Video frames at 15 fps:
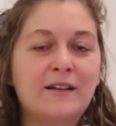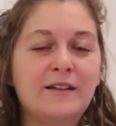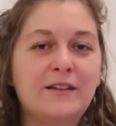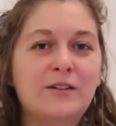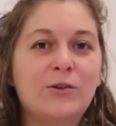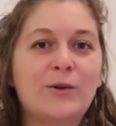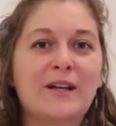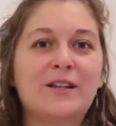
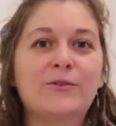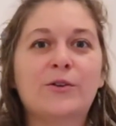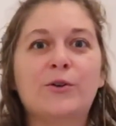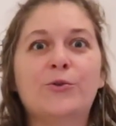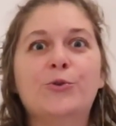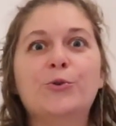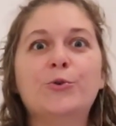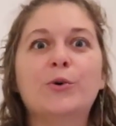you
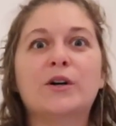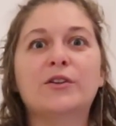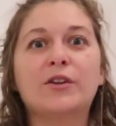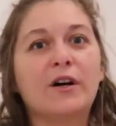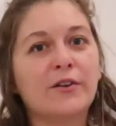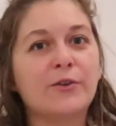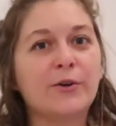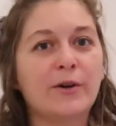cannot do
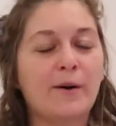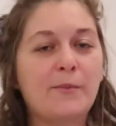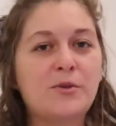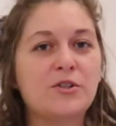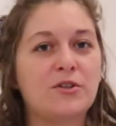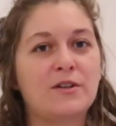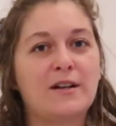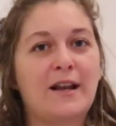another
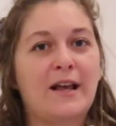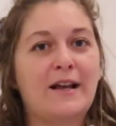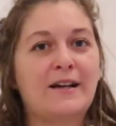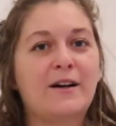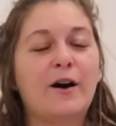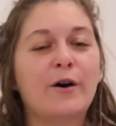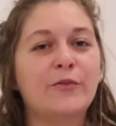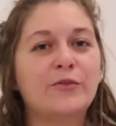option. Like,
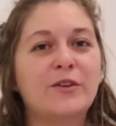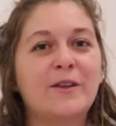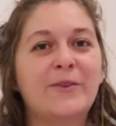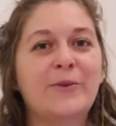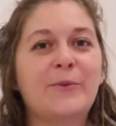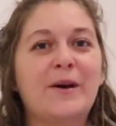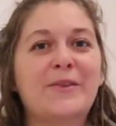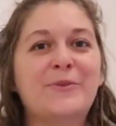
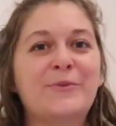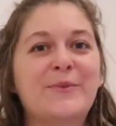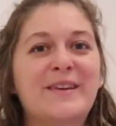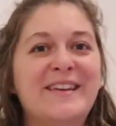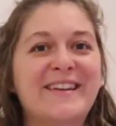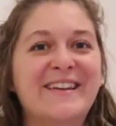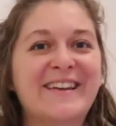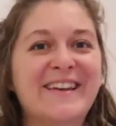often when we
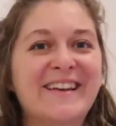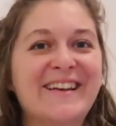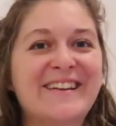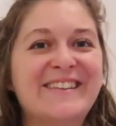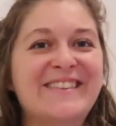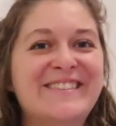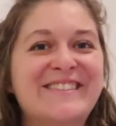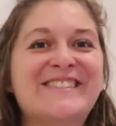
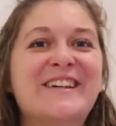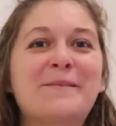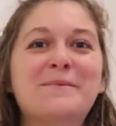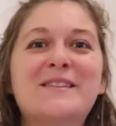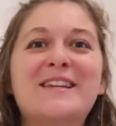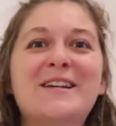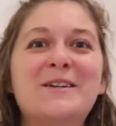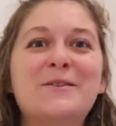do
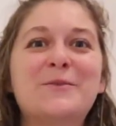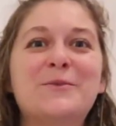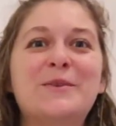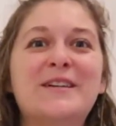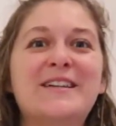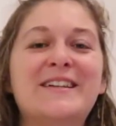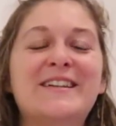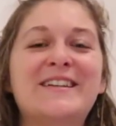something,
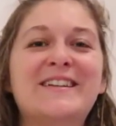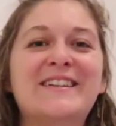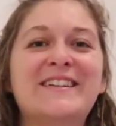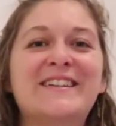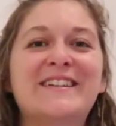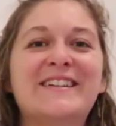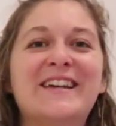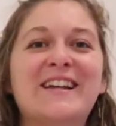
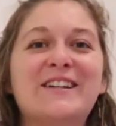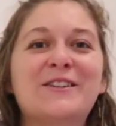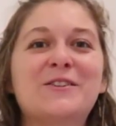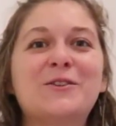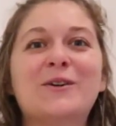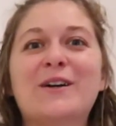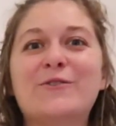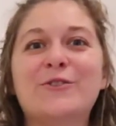we cannot
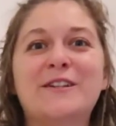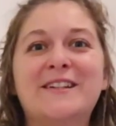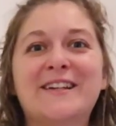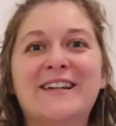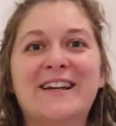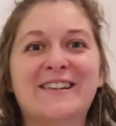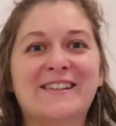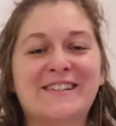do
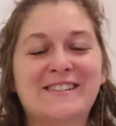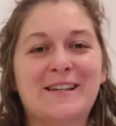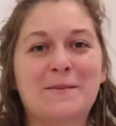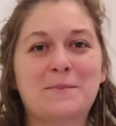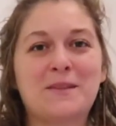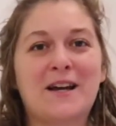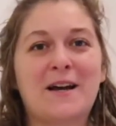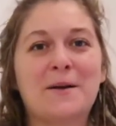everything at the same
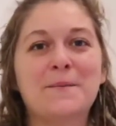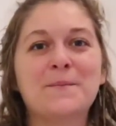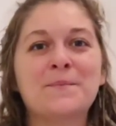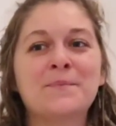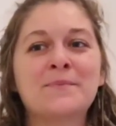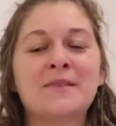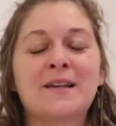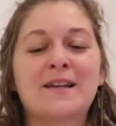time,
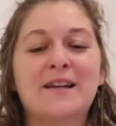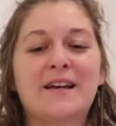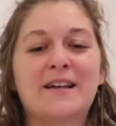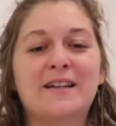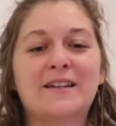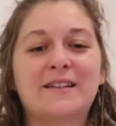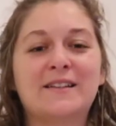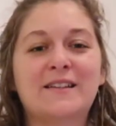
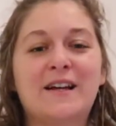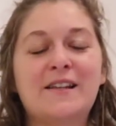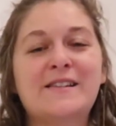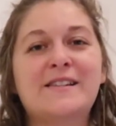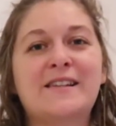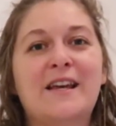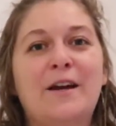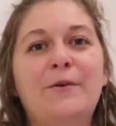and that's
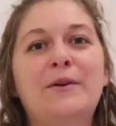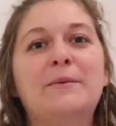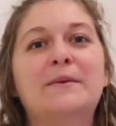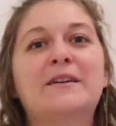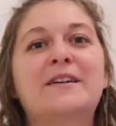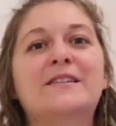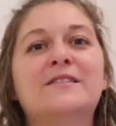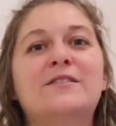scary,
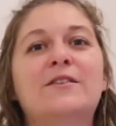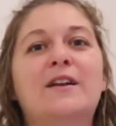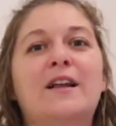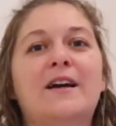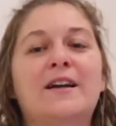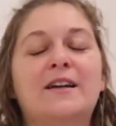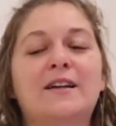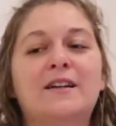because you're
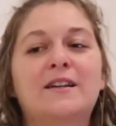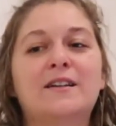like,